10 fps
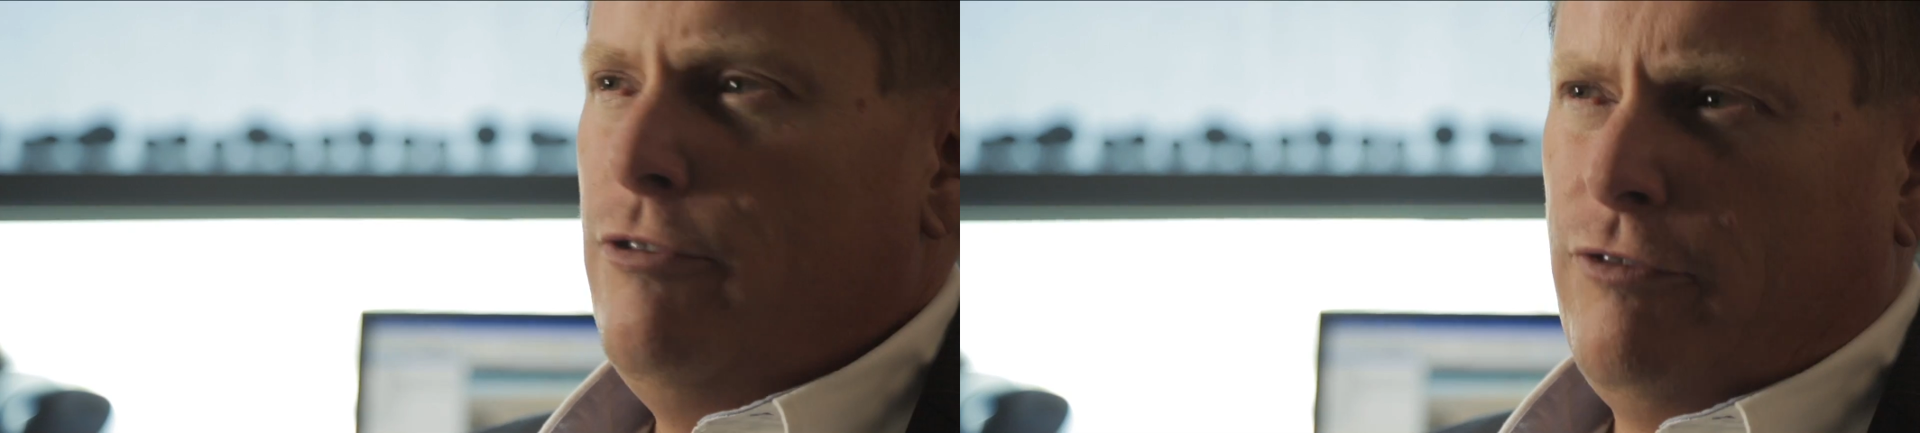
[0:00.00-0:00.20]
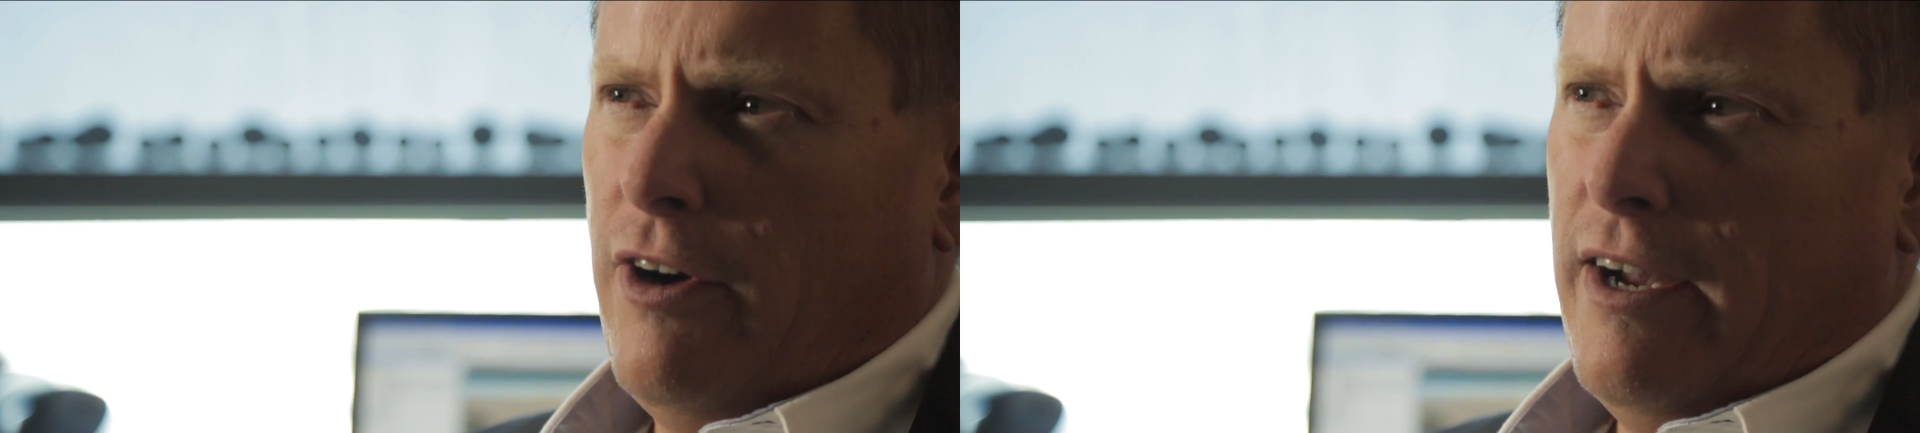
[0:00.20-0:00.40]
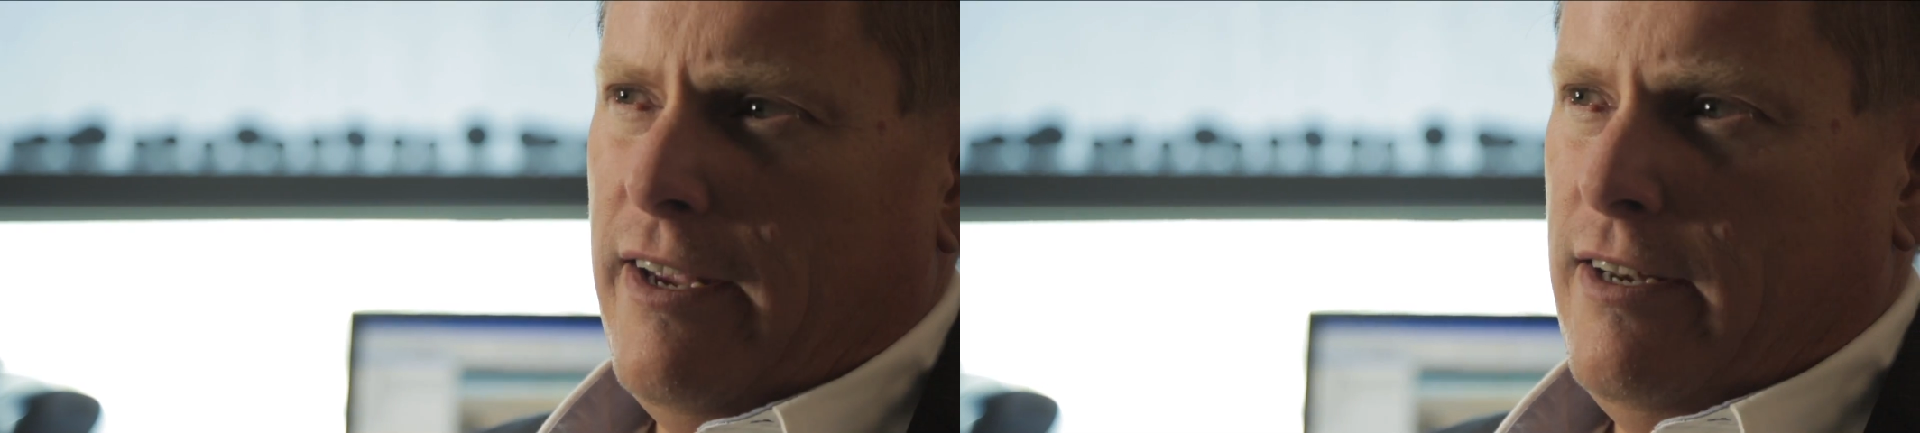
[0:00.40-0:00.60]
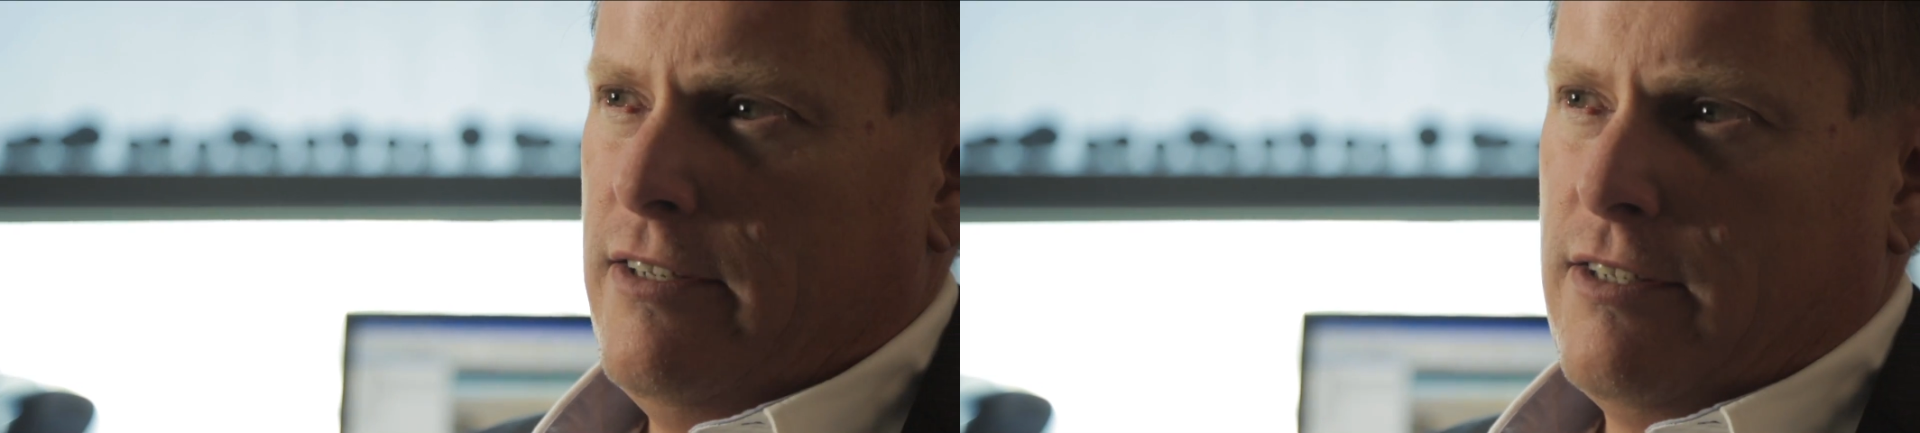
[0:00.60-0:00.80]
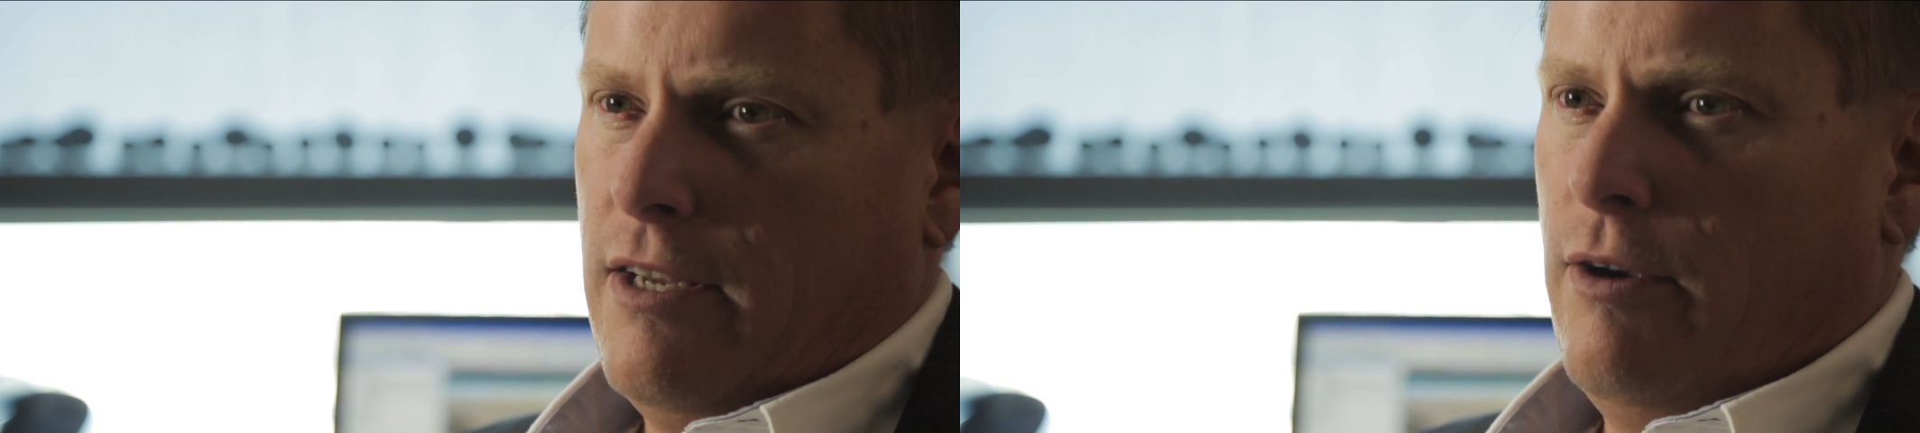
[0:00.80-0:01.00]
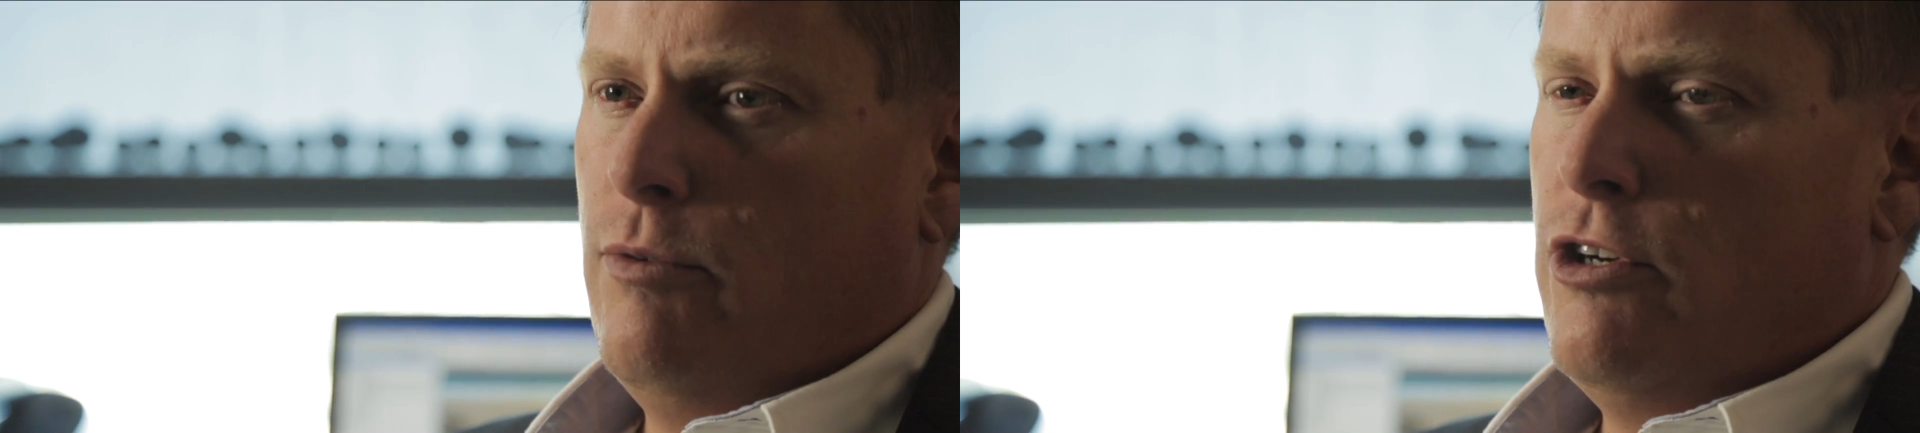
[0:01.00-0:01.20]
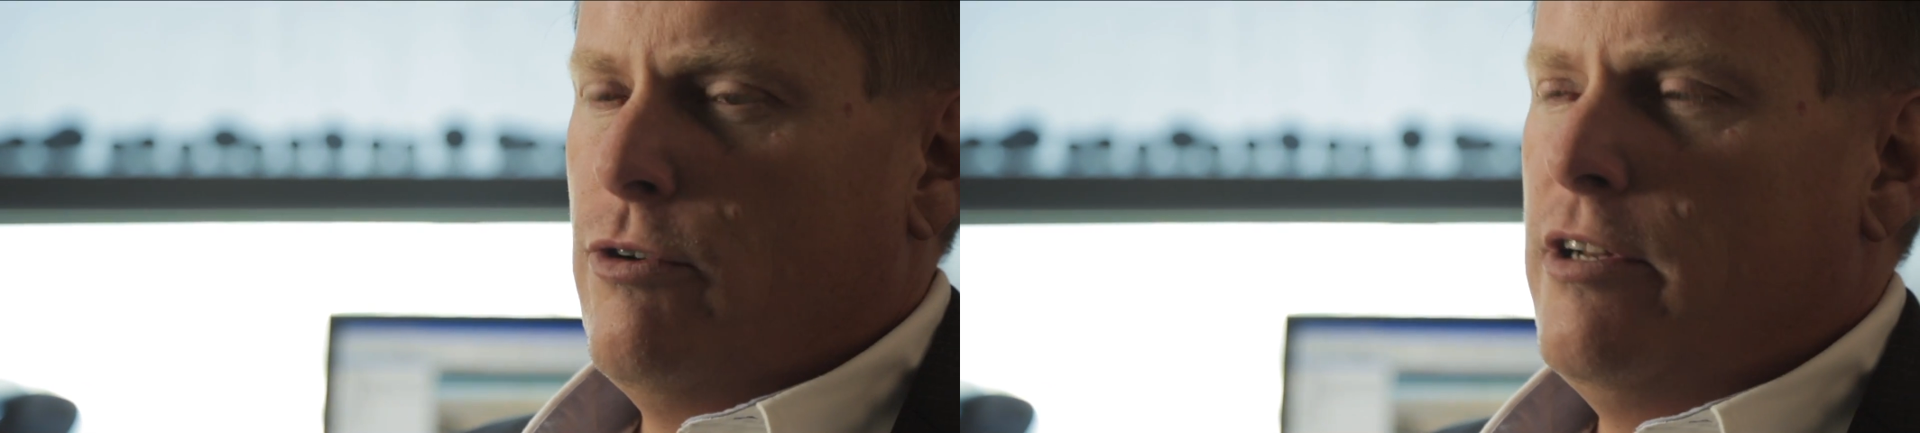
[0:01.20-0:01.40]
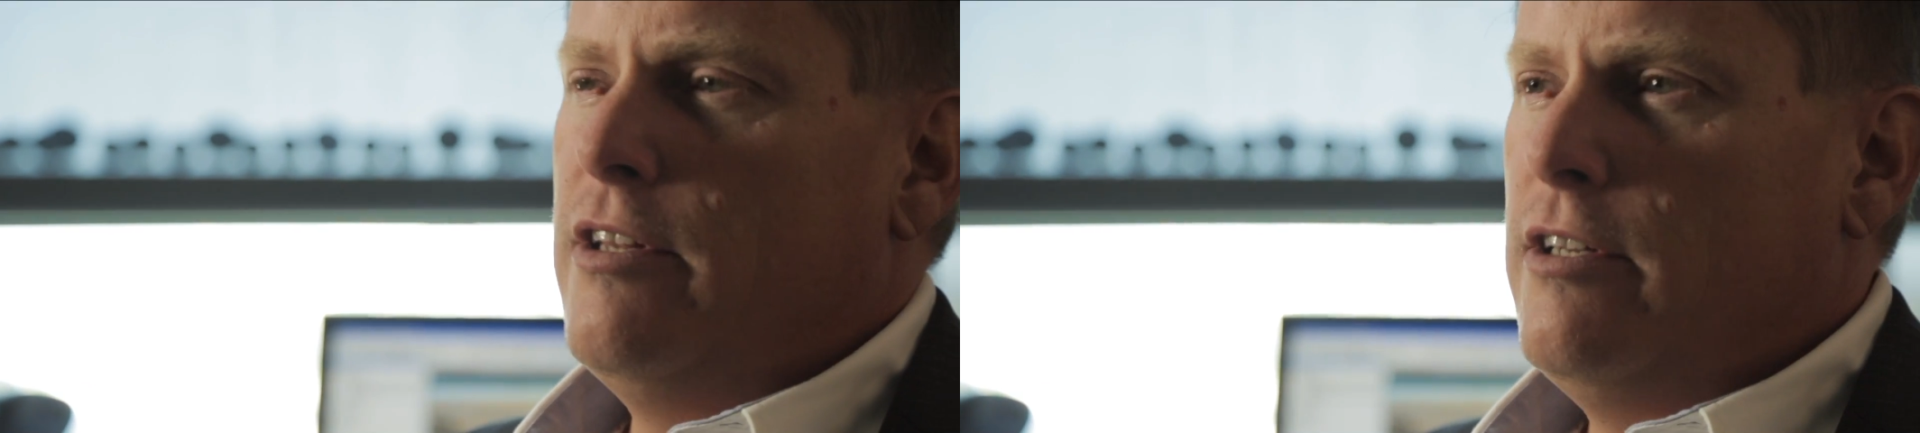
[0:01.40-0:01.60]
you find is when
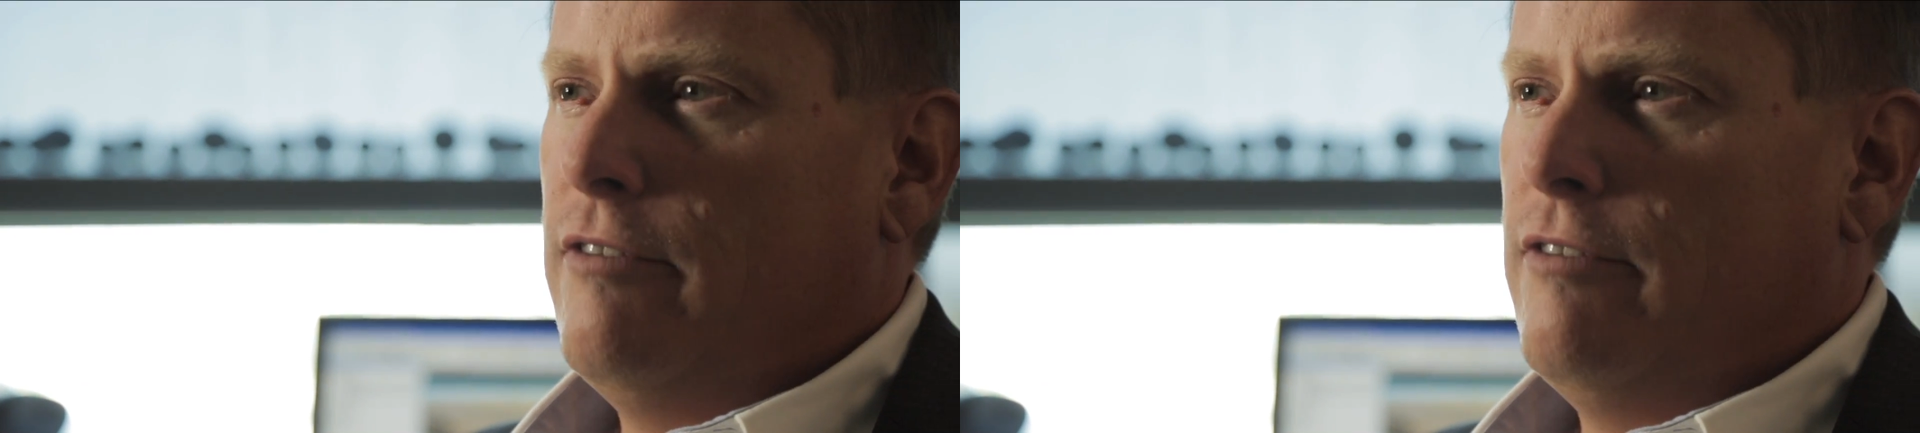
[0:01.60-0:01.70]
you're in the